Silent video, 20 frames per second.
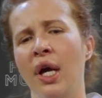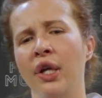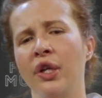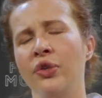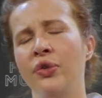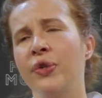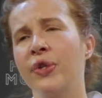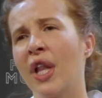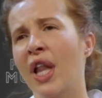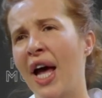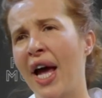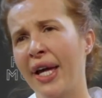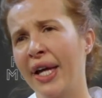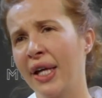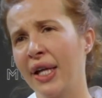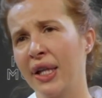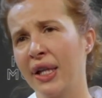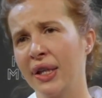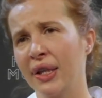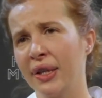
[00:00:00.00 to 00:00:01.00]
don't
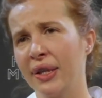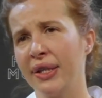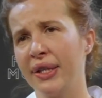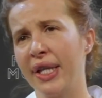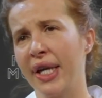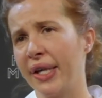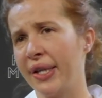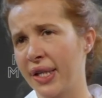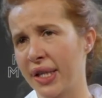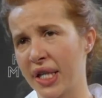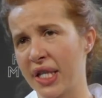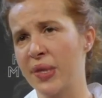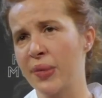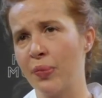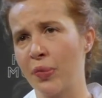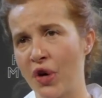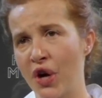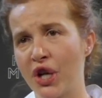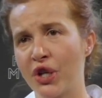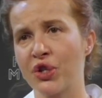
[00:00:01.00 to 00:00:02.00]
like that
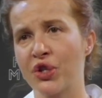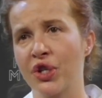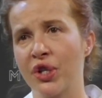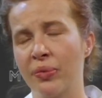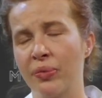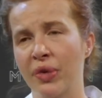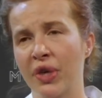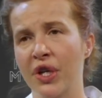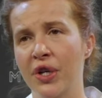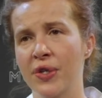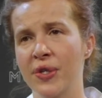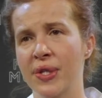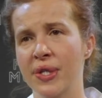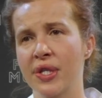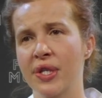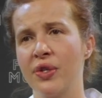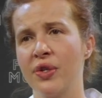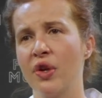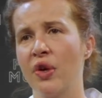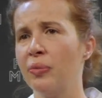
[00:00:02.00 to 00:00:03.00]
expression,
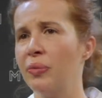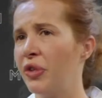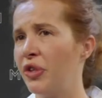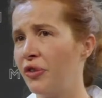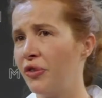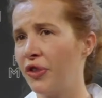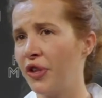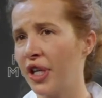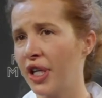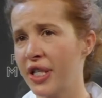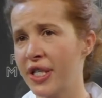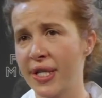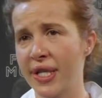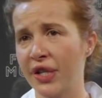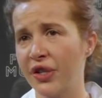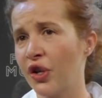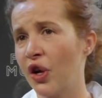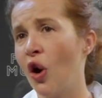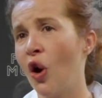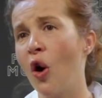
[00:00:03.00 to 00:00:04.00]
because nobody thinks
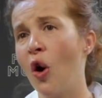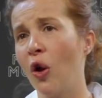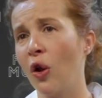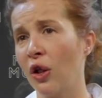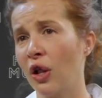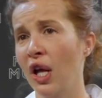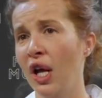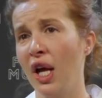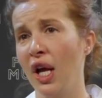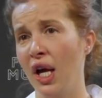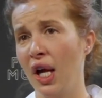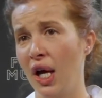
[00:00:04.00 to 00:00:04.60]
that all